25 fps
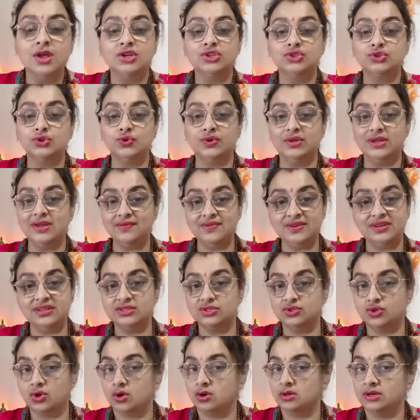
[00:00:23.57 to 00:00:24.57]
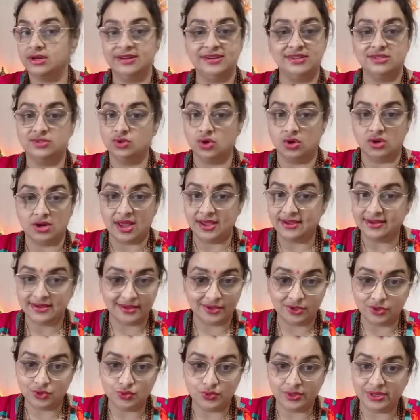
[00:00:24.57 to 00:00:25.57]
so if it is gone it is gone i
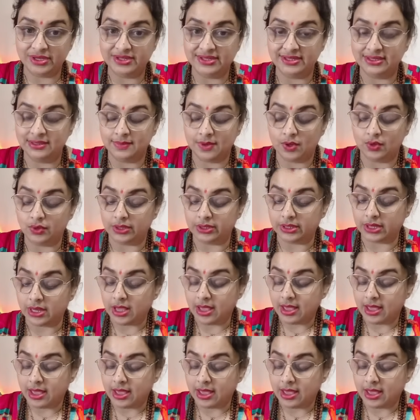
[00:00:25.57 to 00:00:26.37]
cannot do anything about it